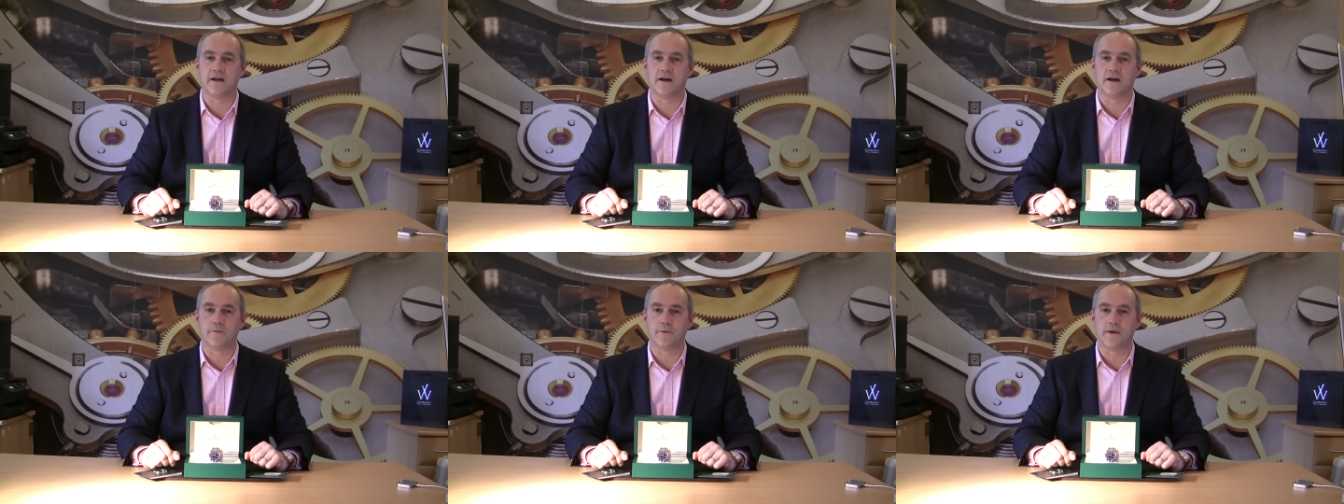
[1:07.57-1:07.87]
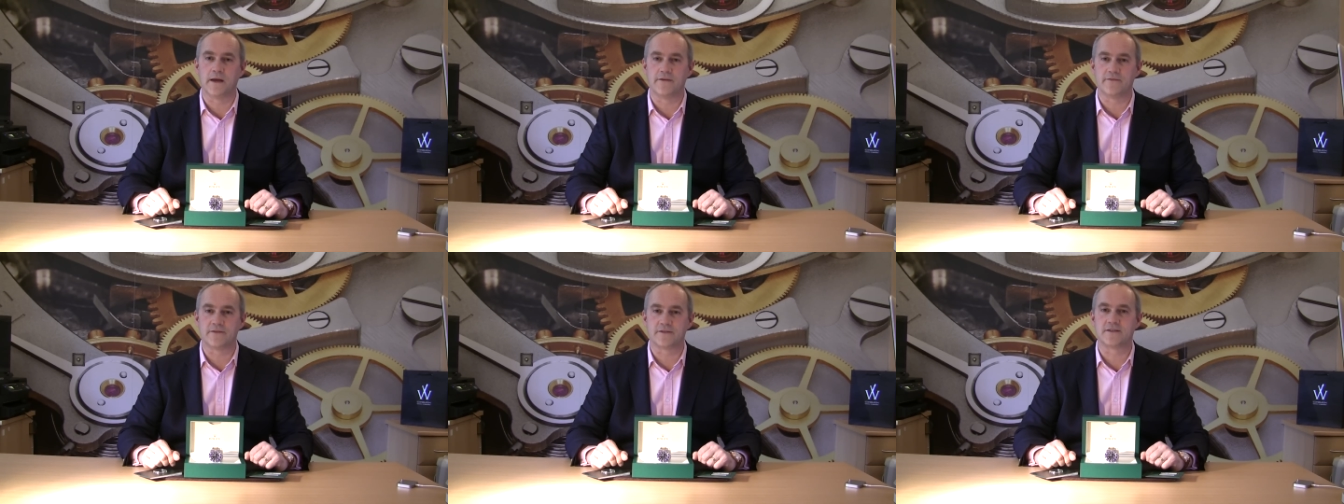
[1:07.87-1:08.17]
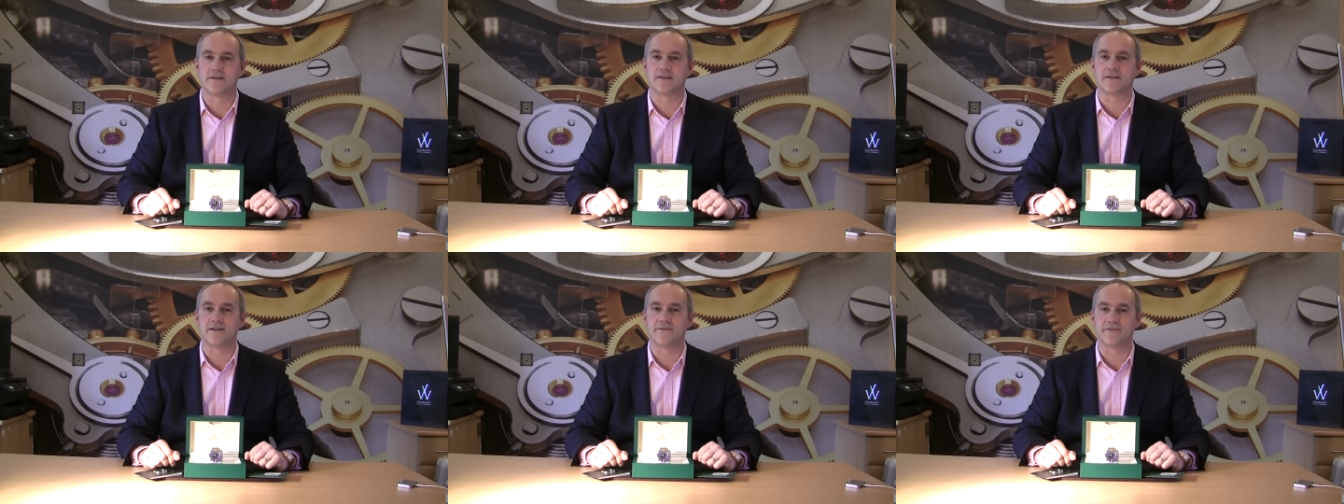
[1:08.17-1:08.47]
Uh, we have a
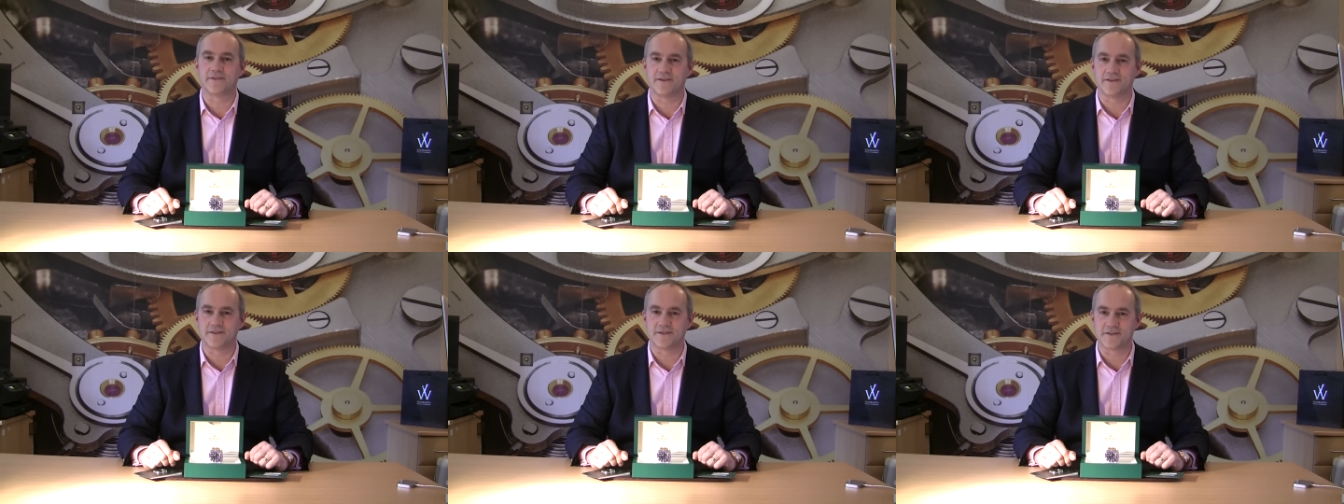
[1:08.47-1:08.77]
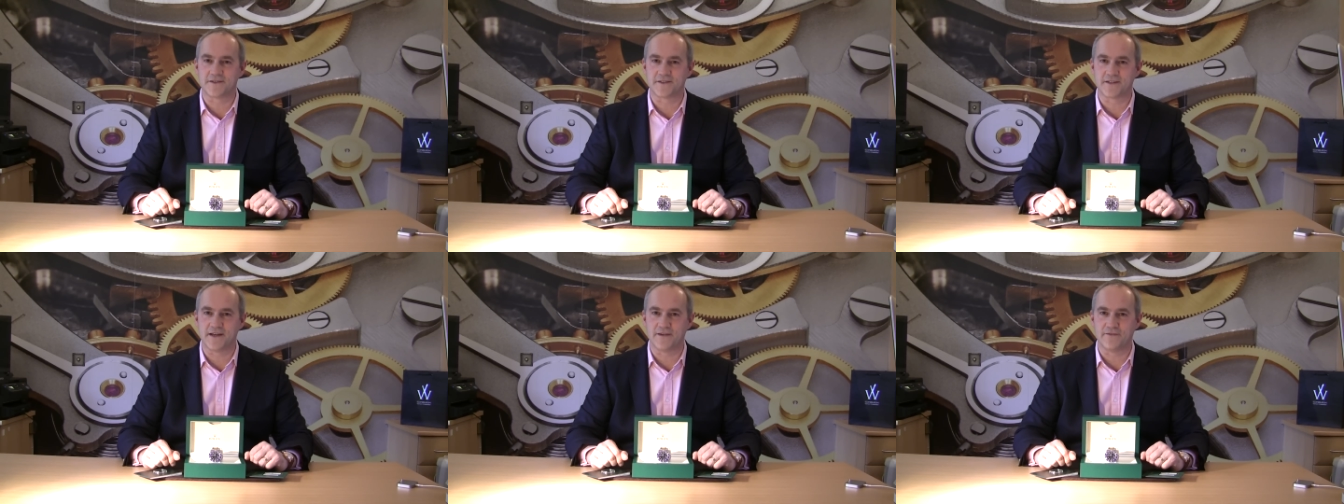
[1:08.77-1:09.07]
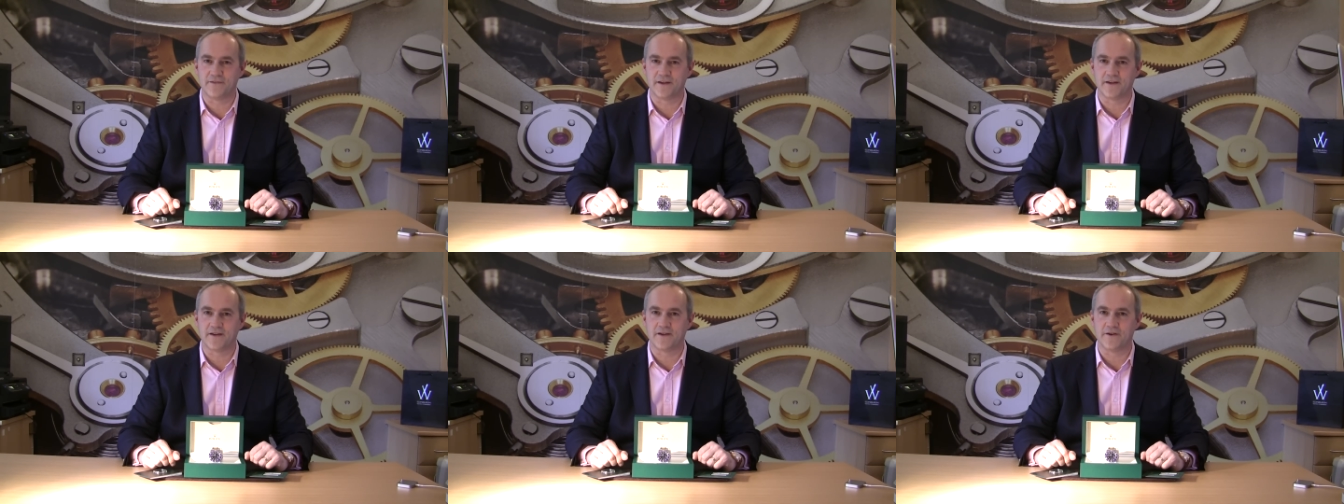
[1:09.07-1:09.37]
significant
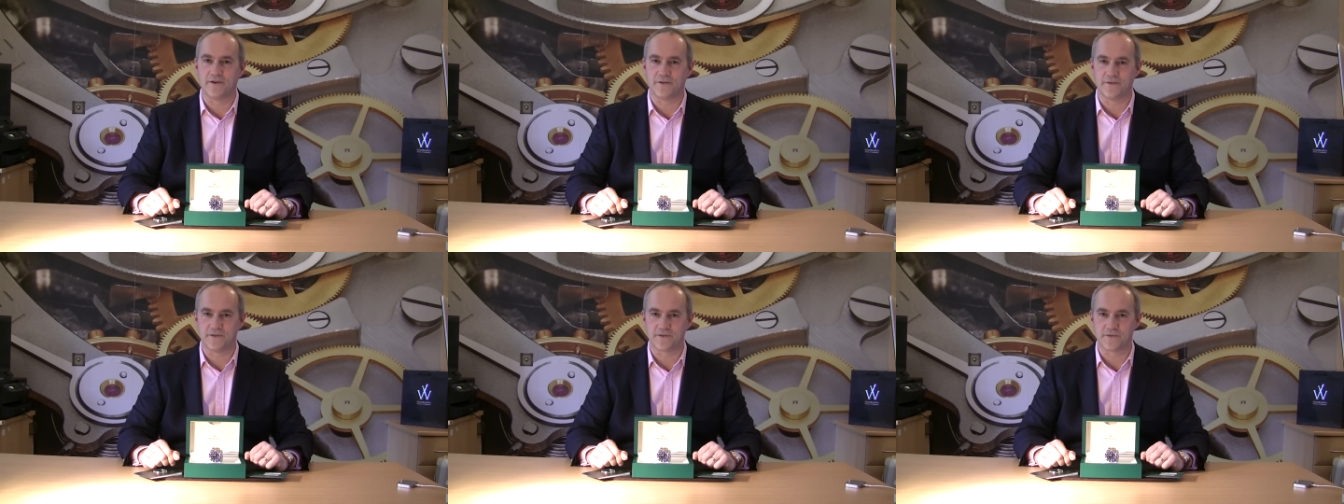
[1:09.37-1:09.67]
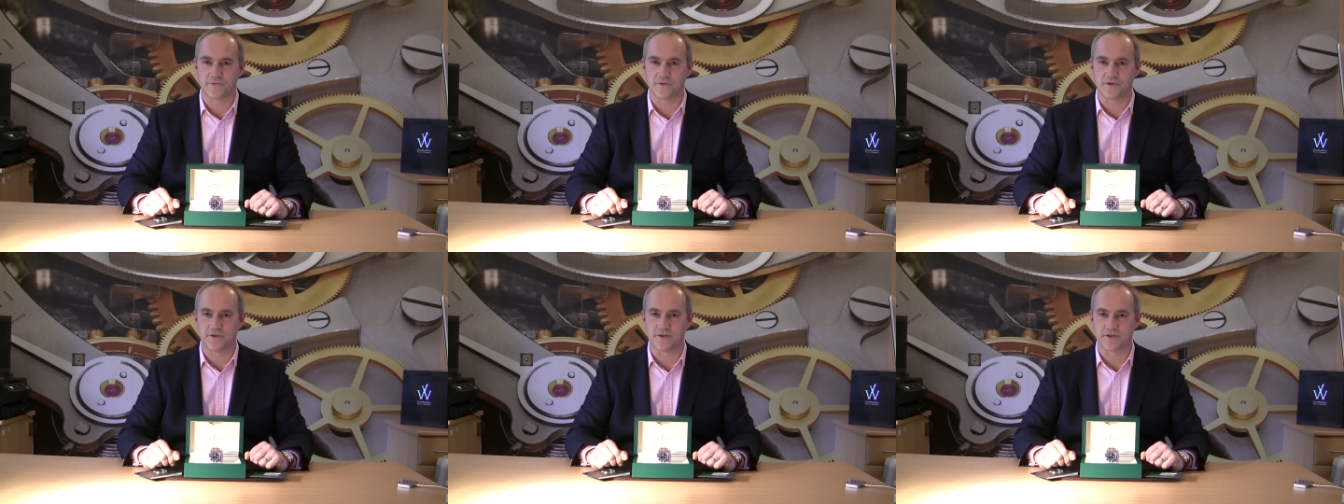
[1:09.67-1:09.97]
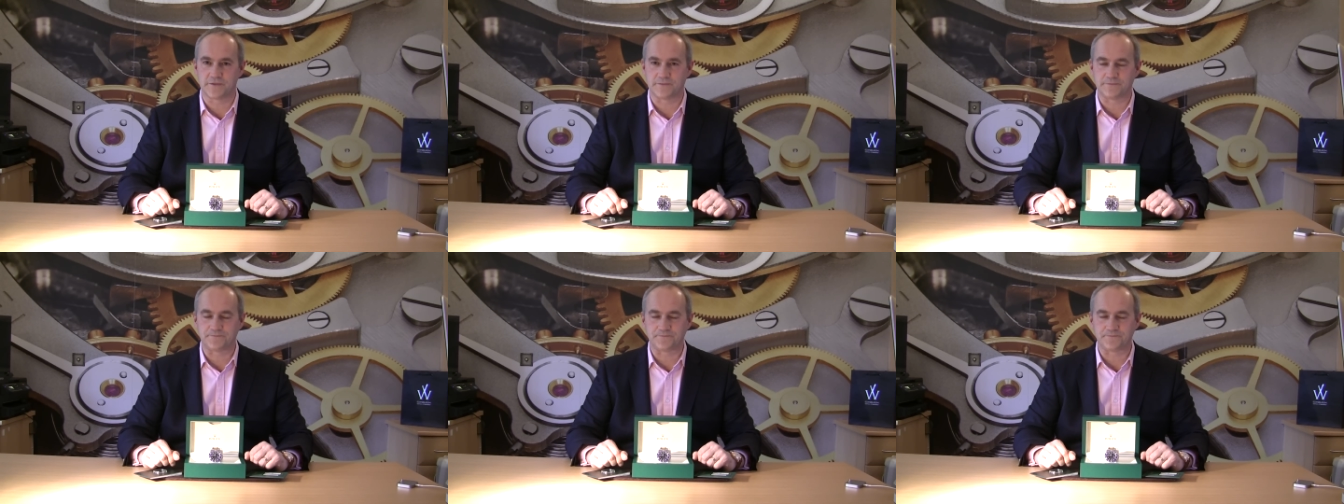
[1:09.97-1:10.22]
saving on this watch.